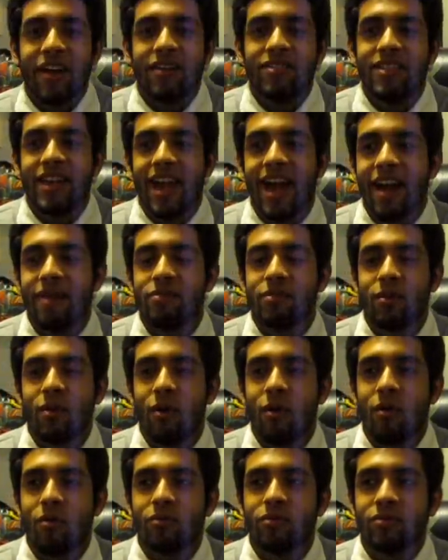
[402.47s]
they have their
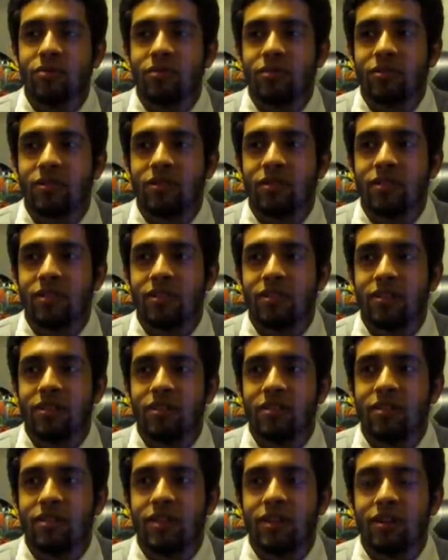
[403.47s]
own
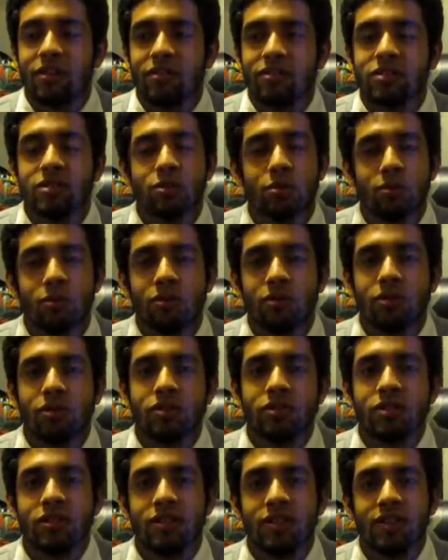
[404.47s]
little
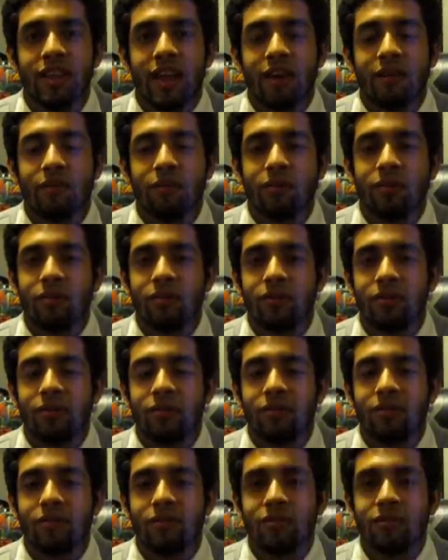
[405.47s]
tool that
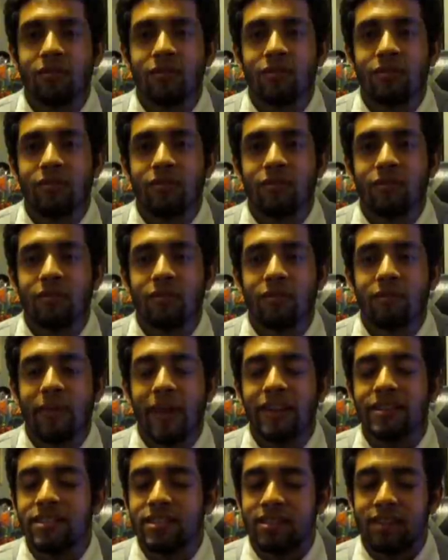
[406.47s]
will
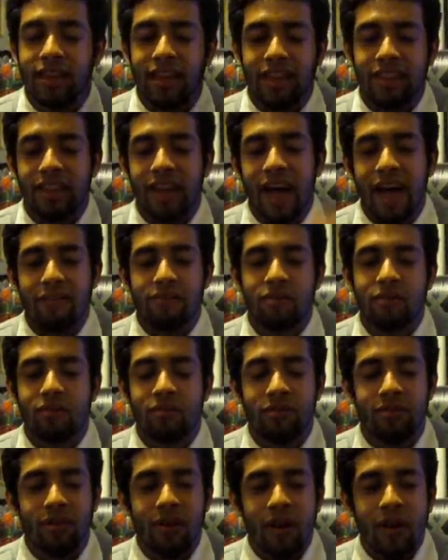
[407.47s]
basically, they have their
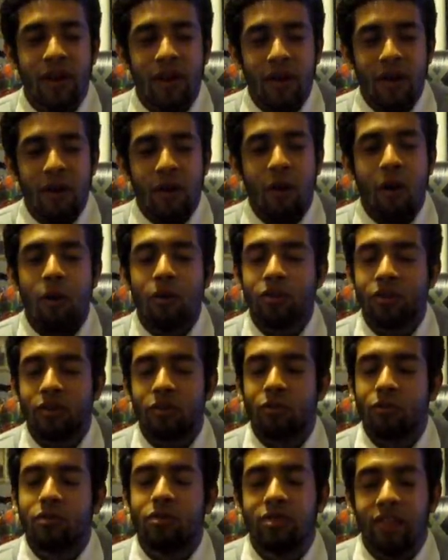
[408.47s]
own
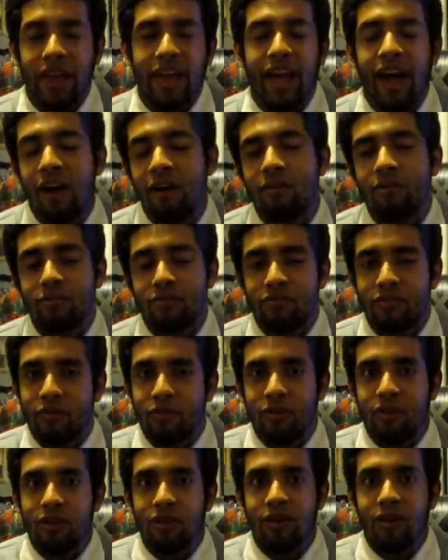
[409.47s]
little layout
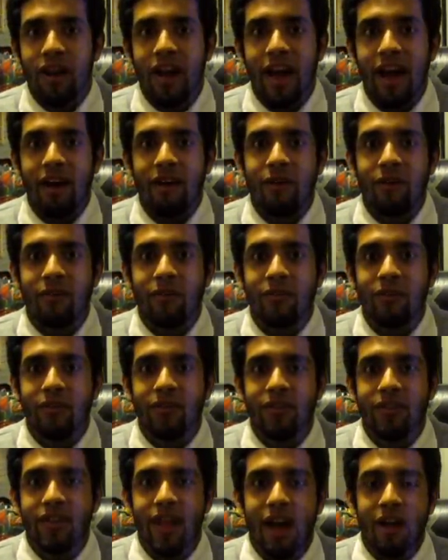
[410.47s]
for how
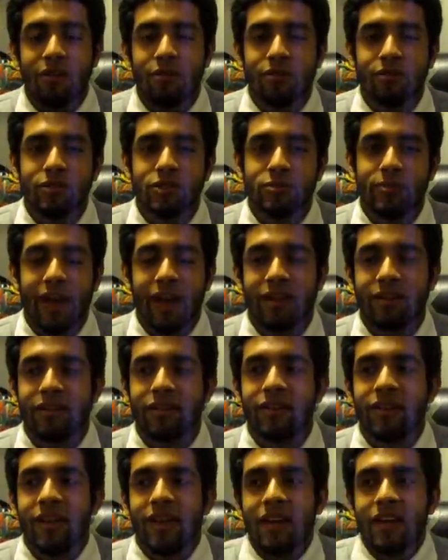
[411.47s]
Yahoo
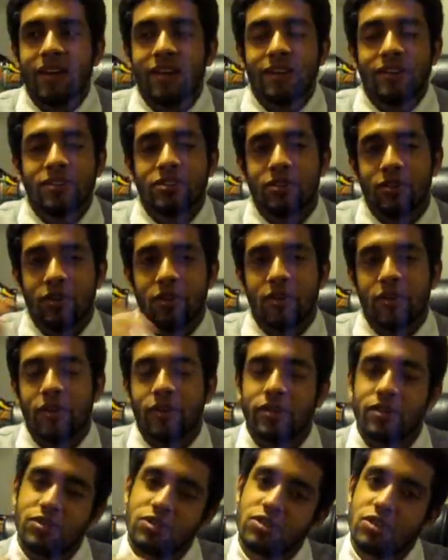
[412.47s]
Japan, so you
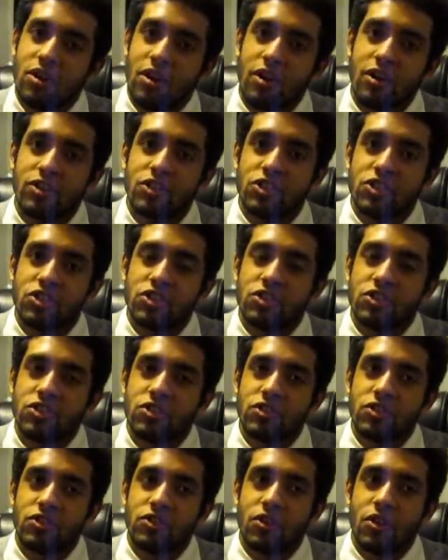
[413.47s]
can search
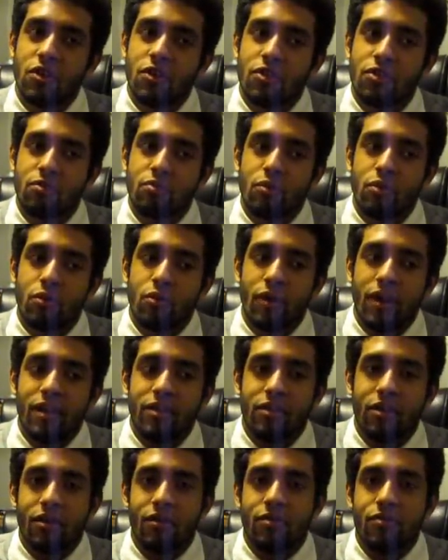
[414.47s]
through
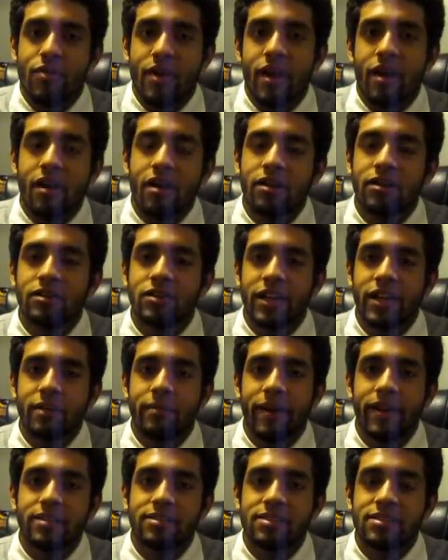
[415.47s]
either their
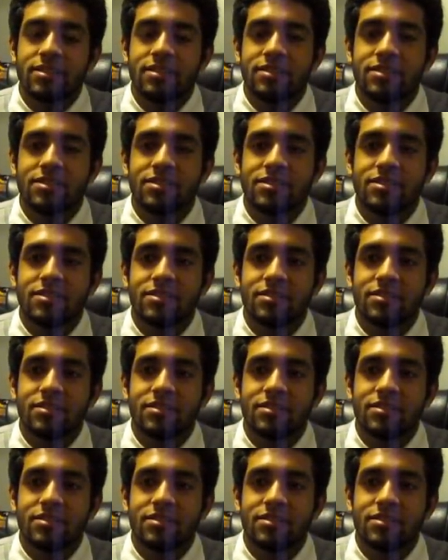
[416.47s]
databases